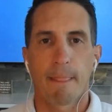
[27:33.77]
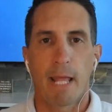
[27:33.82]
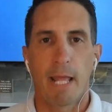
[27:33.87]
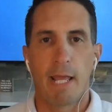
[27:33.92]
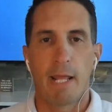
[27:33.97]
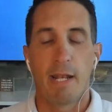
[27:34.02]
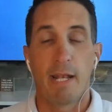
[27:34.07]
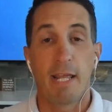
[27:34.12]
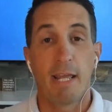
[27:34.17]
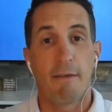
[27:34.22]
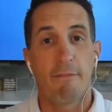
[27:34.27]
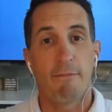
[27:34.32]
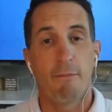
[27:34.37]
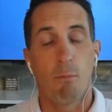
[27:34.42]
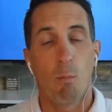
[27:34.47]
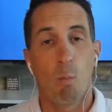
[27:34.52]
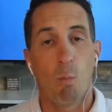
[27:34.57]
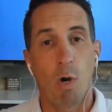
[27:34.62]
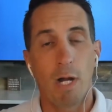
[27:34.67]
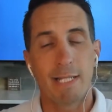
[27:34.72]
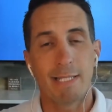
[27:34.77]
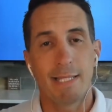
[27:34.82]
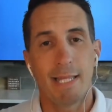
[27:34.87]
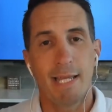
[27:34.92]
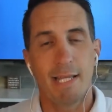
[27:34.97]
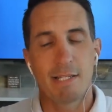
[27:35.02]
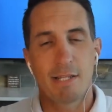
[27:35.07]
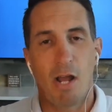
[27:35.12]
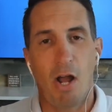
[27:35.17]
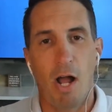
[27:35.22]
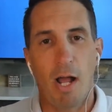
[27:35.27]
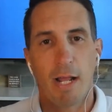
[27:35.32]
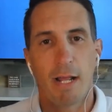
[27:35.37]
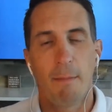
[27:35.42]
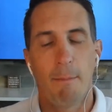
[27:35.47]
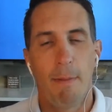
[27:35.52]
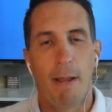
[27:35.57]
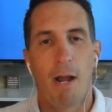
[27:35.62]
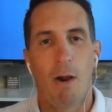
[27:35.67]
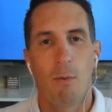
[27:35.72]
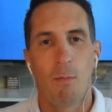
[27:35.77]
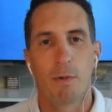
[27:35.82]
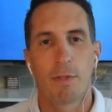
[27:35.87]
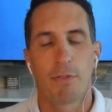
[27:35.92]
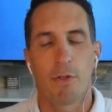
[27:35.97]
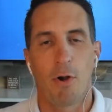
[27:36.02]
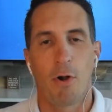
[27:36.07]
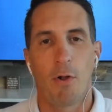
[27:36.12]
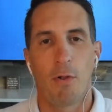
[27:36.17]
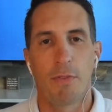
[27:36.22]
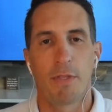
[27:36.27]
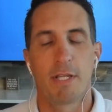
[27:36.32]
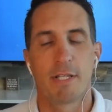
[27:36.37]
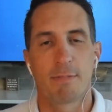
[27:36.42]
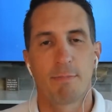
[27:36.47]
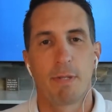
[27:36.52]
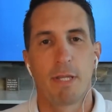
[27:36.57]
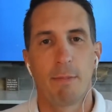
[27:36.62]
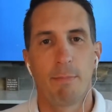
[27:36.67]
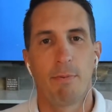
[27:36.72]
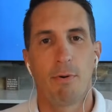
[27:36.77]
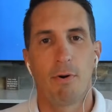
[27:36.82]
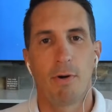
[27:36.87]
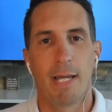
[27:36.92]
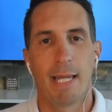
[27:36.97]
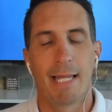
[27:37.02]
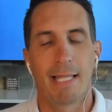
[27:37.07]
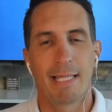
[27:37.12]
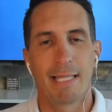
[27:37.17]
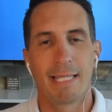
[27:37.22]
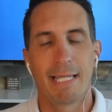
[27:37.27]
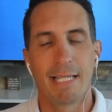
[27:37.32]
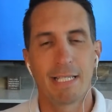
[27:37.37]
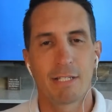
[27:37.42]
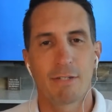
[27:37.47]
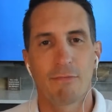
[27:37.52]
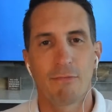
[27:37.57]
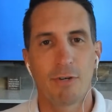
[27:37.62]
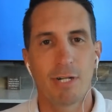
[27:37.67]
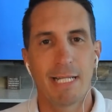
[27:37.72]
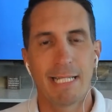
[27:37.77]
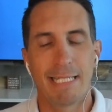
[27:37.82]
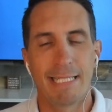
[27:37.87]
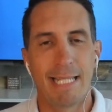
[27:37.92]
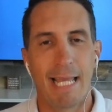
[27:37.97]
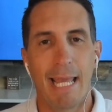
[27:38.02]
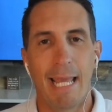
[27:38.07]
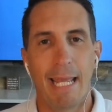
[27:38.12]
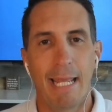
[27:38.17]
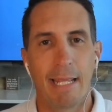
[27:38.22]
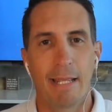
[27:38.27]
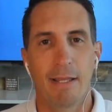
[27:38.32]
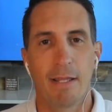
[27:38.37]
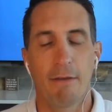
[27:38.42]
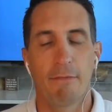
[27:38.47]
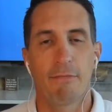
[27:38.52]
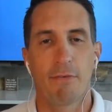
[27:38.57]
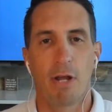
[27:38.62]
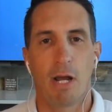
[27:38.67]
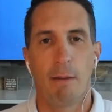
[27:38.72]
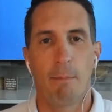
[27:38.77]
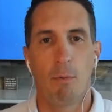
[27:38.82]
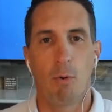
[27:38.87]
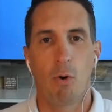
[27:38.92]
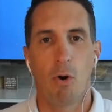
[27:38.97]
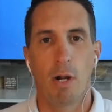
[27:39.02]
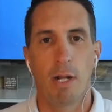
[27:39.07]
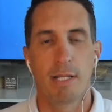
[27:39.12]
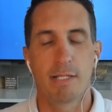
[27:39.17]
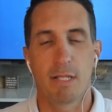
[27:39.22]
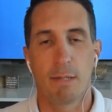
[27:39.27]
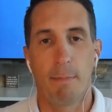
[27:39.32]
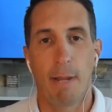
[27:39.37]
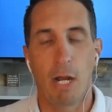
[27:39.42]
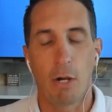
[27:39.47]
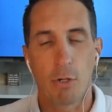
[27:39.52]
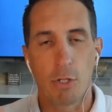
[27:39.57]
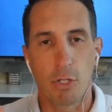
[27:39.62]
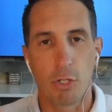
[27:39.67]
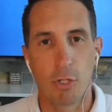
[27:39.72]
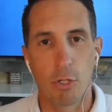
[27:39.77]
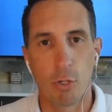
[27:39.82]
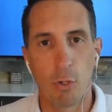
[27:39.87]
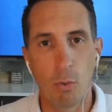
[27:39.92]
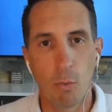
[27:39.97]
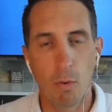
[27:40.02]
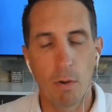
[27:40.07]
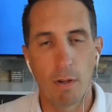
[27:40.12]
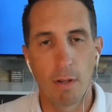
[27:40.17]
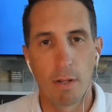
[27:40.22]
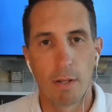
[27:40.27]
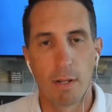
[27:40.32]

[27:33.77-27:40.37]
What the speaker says: And if what they talk about with all these people, at least for a day, if not more, is about you,